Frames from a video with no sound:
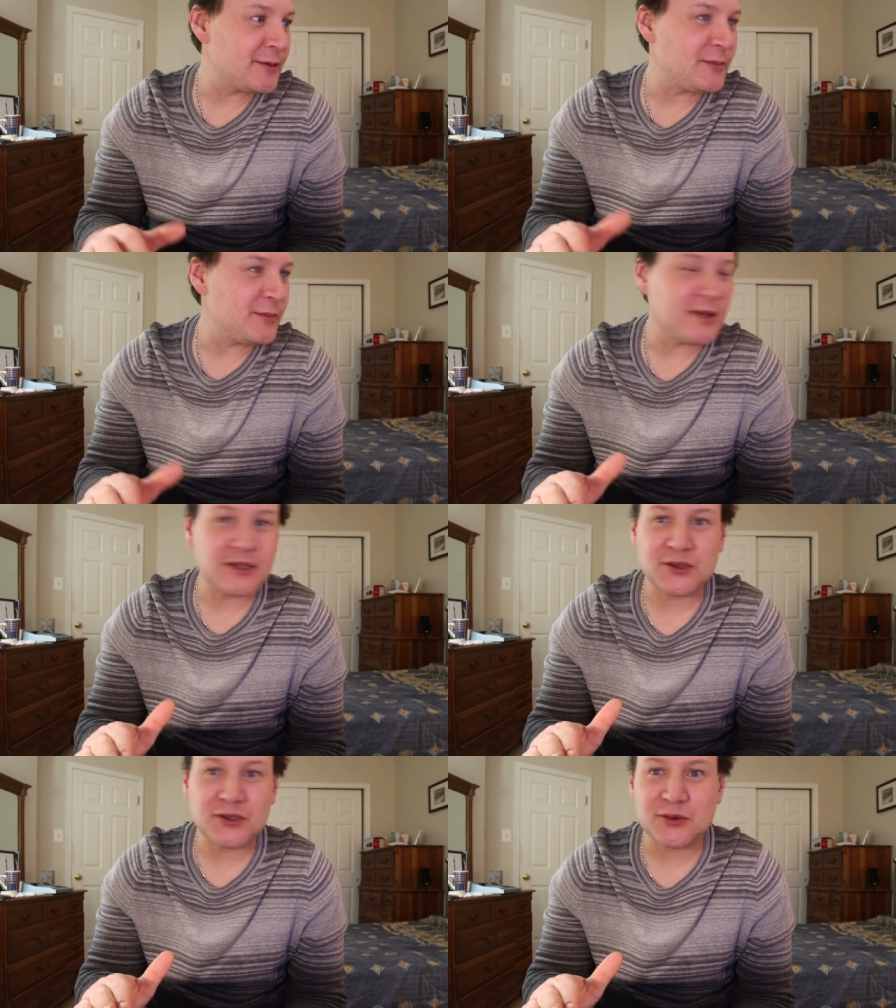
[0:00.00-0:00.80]
Make
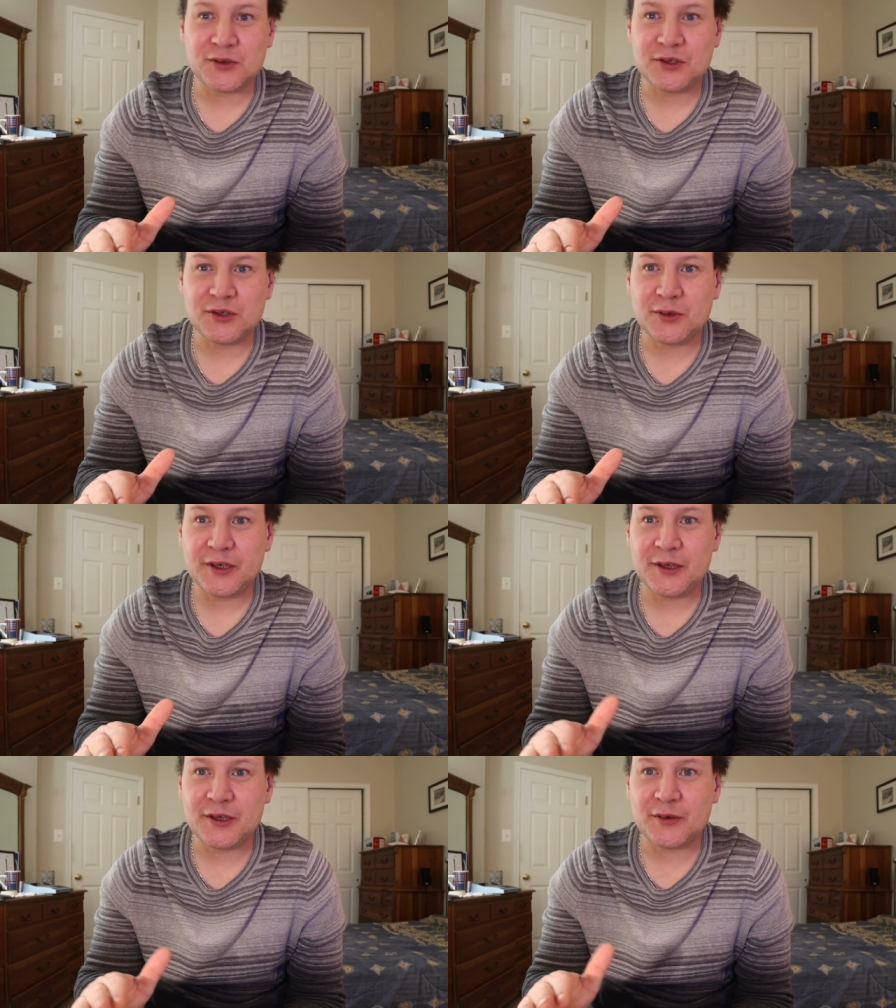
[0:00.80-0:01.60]
sure you
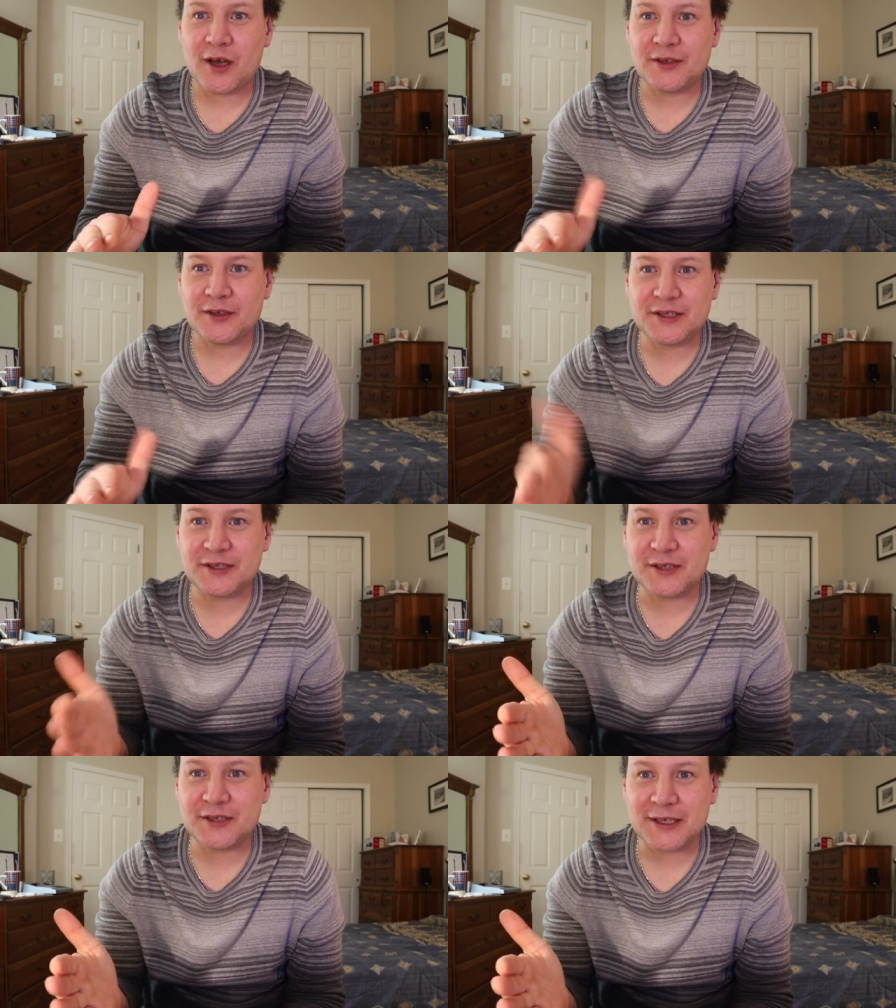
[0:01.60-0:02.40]
hit the. This
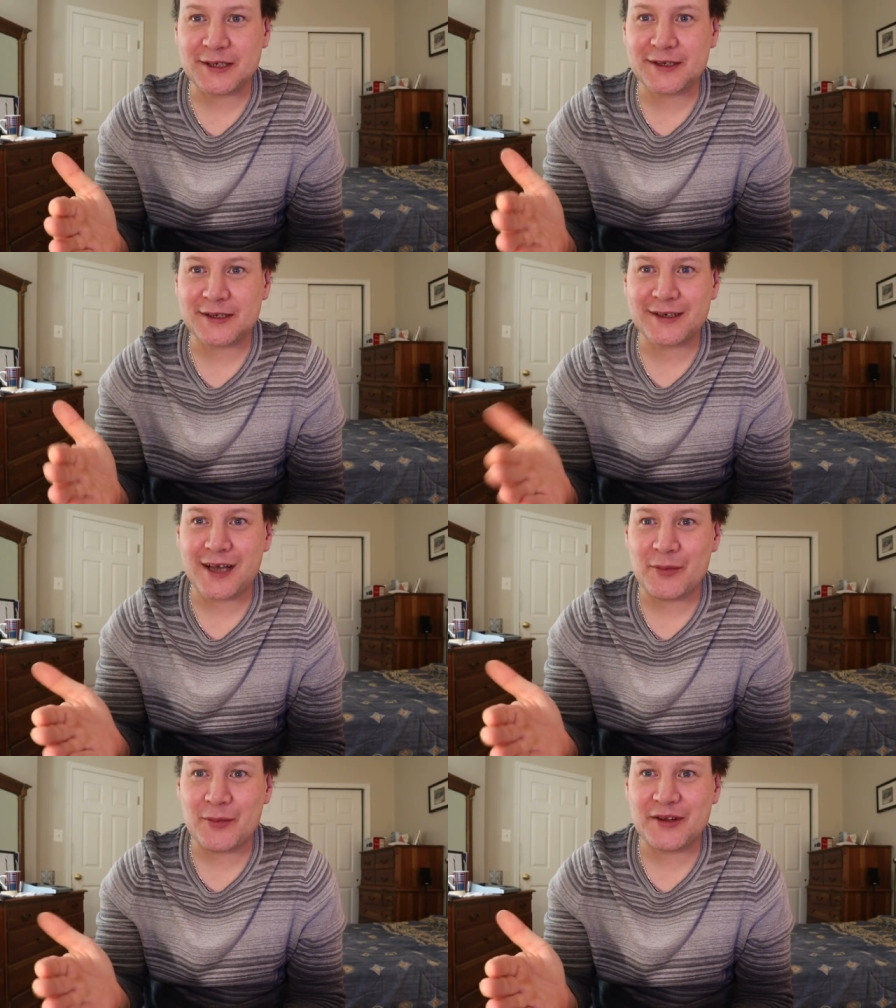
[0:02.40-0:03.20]
is like
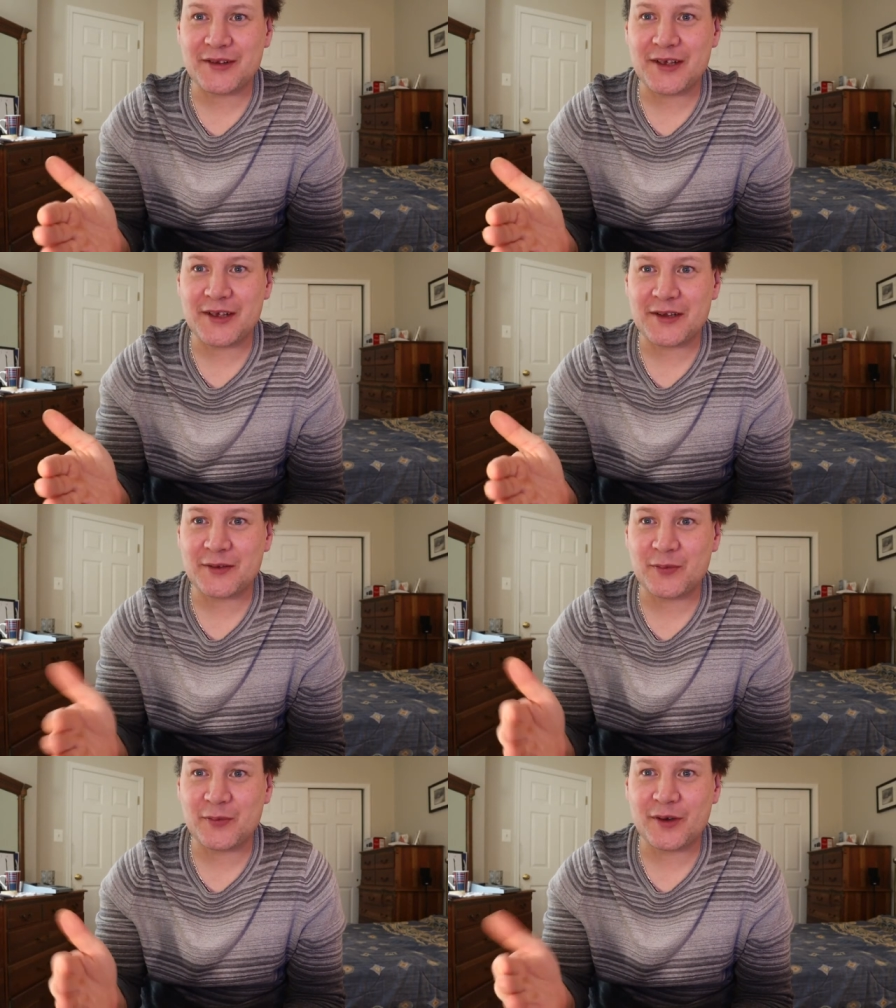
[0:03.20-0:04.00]
common sense,
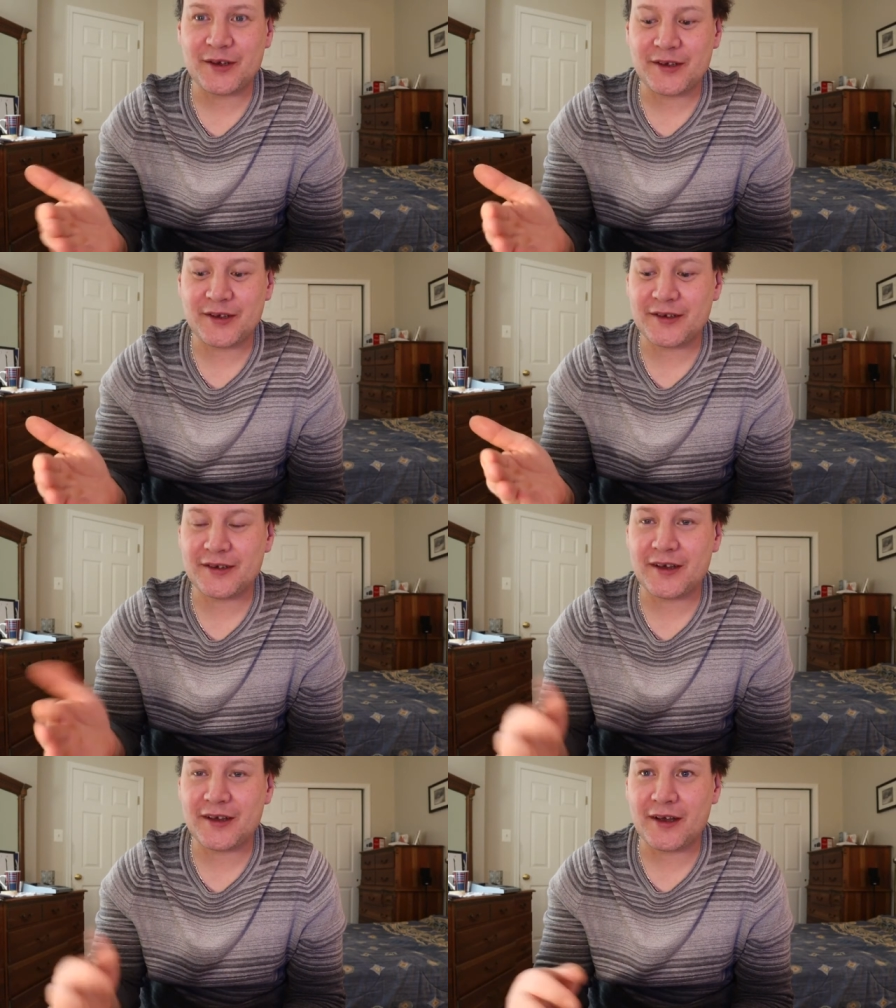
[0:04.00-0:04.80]
but
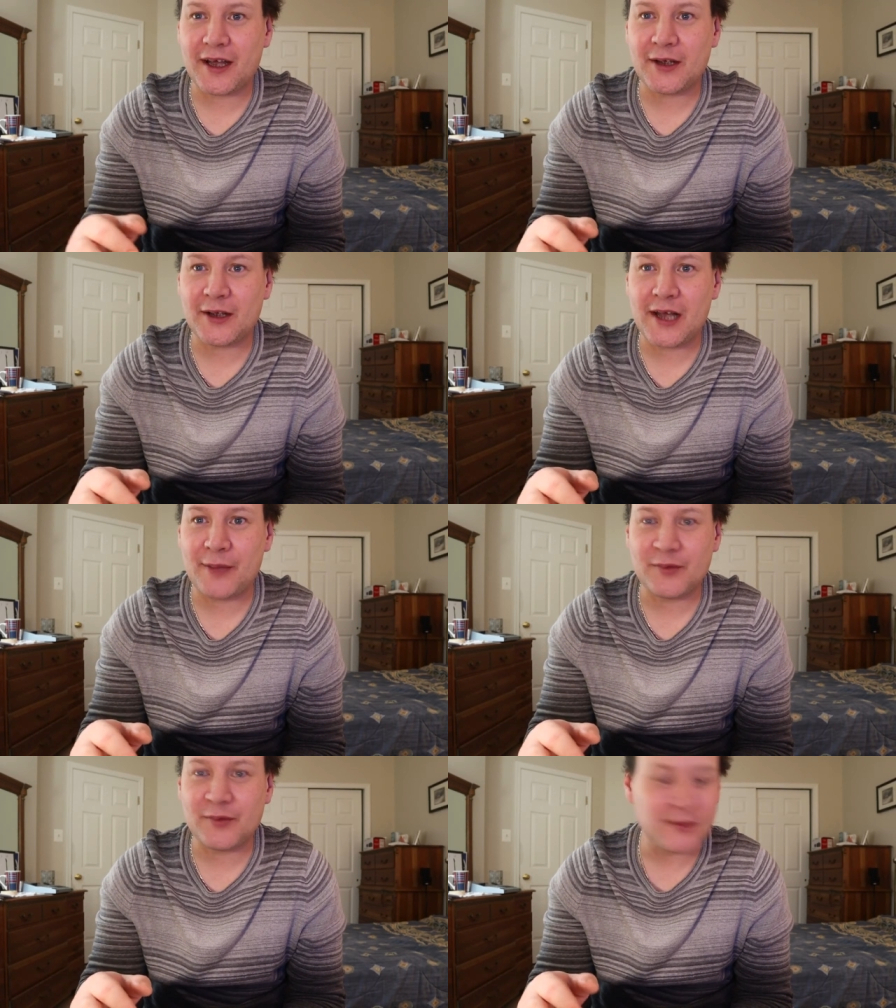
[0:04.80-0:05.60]
I
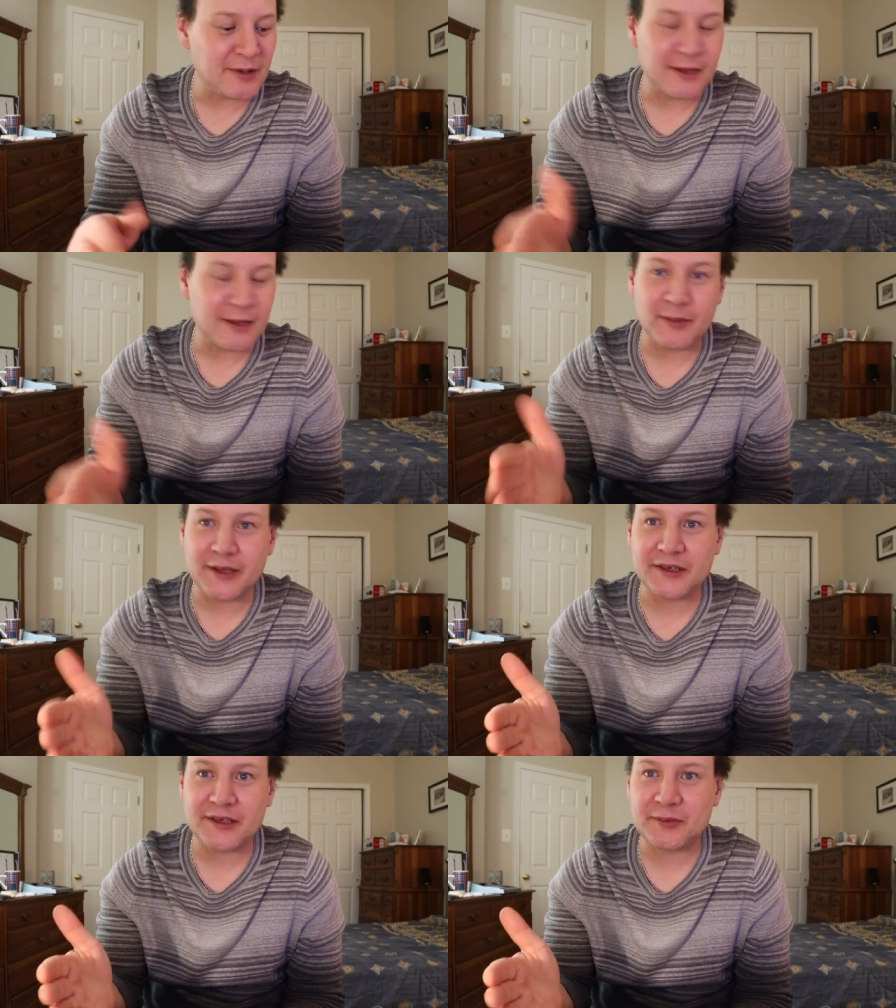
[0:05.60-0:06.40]
happen to like make
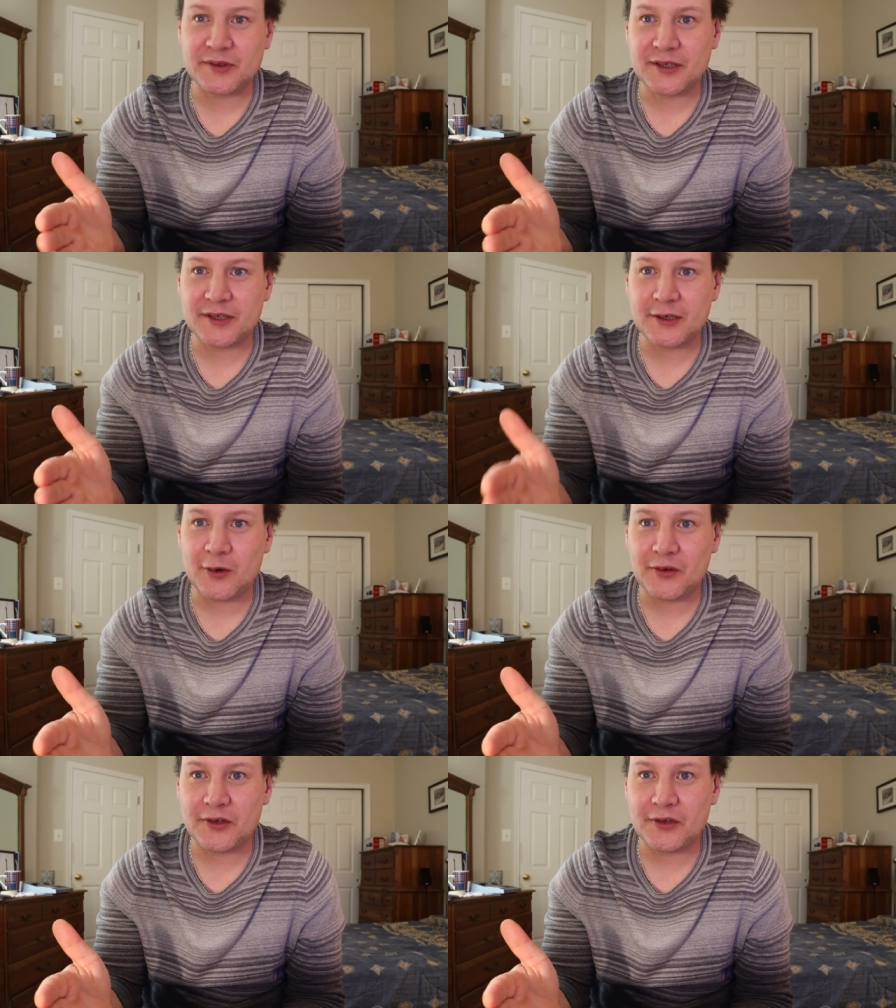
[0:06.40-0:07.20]
this mistake
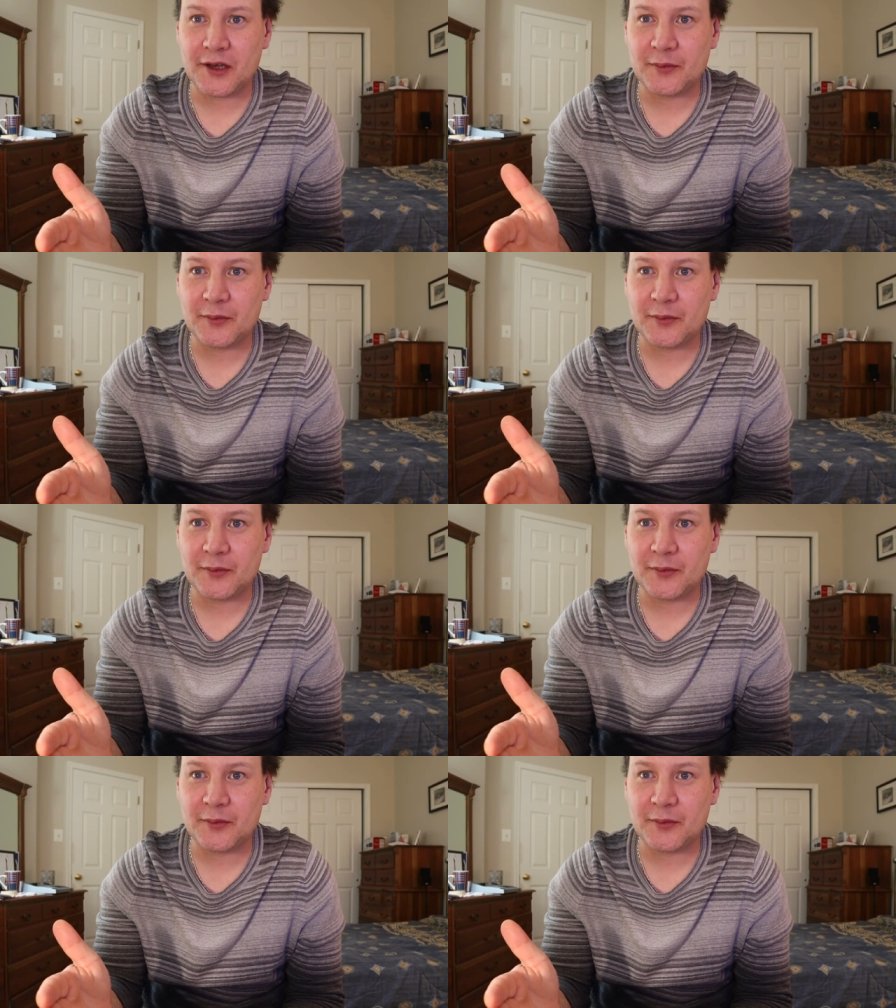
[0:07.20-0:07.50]
all the time.